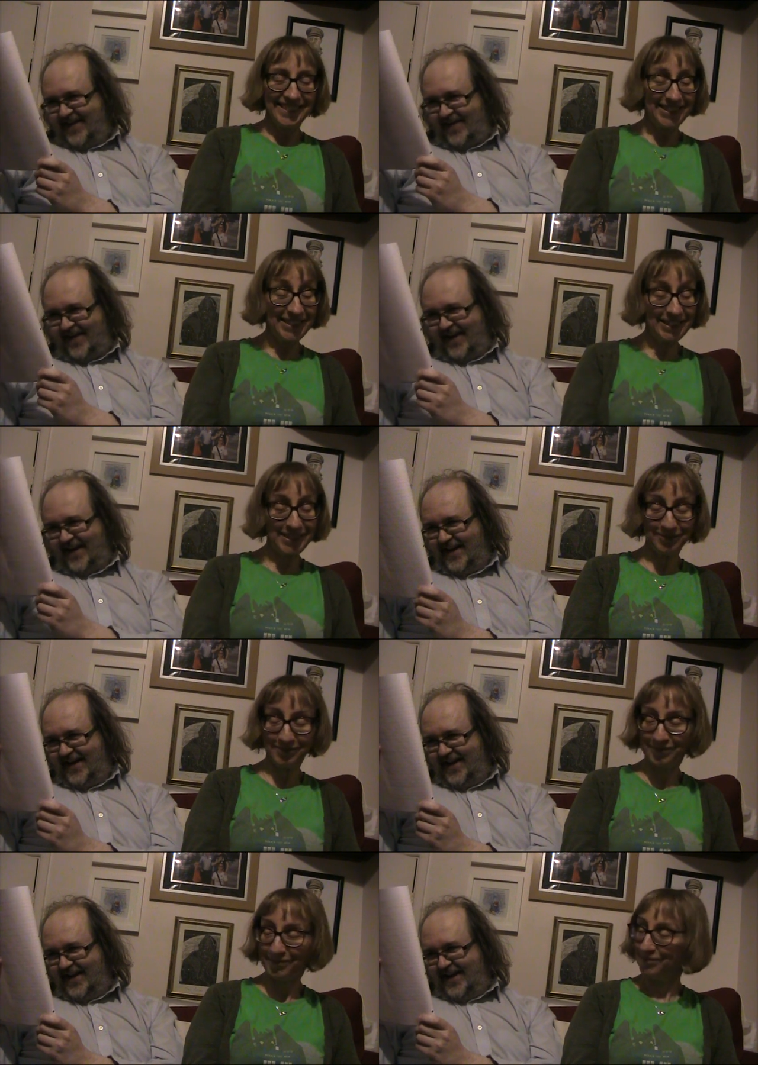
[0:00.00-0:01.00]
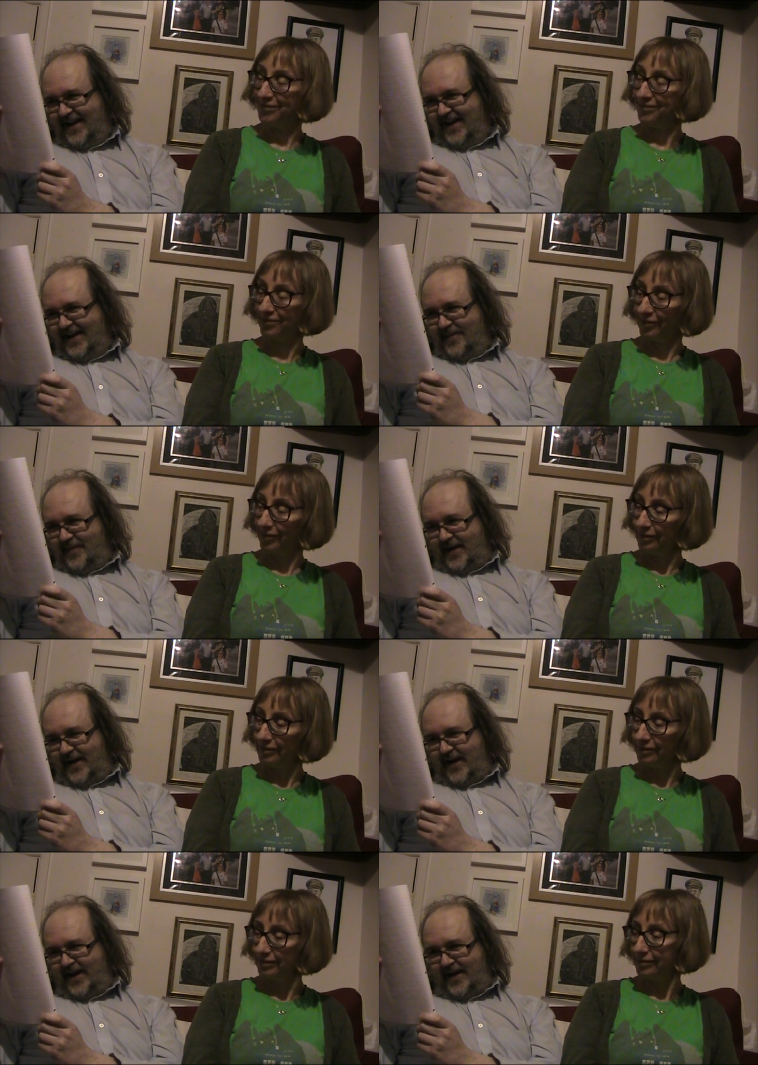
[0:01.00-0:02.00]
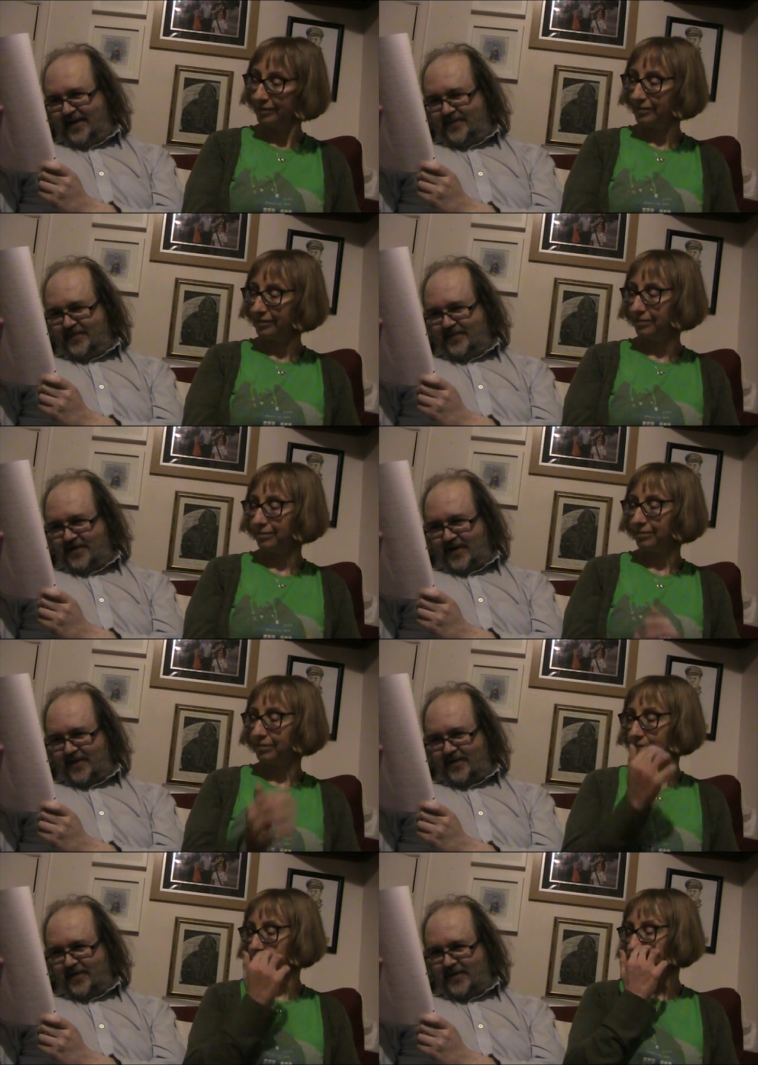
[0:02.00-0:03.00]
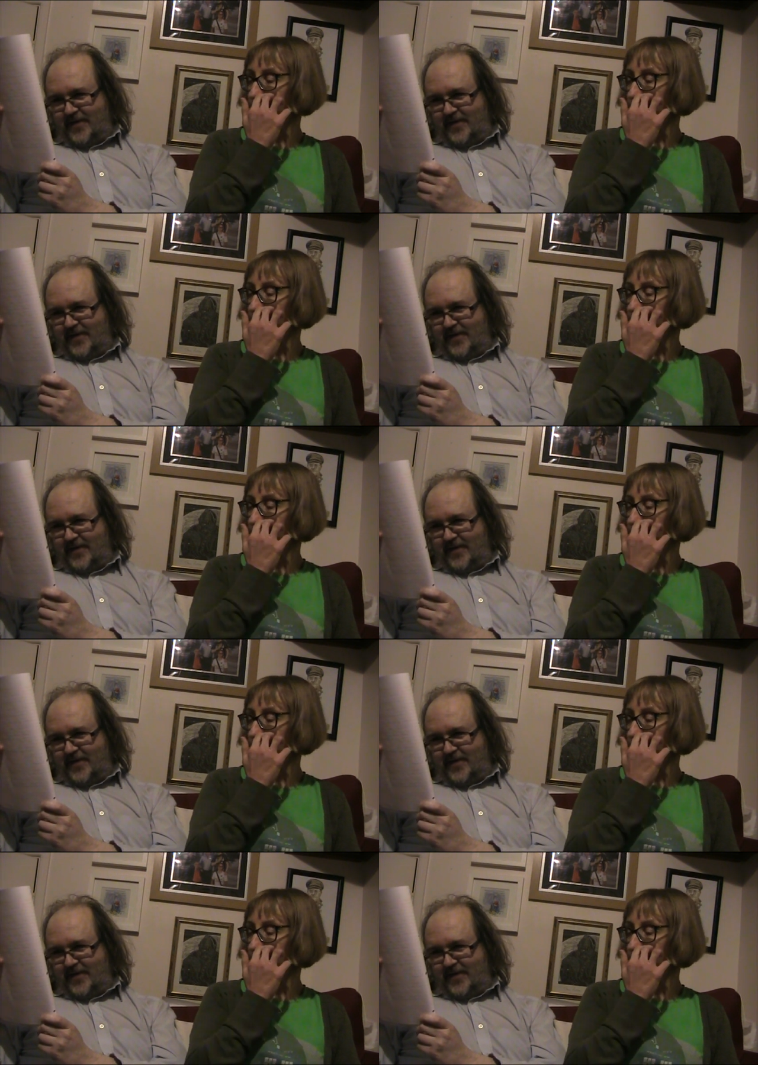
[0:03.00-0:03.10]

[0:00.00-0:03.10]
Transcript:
Speaker 1: Well. But yeah, um, so the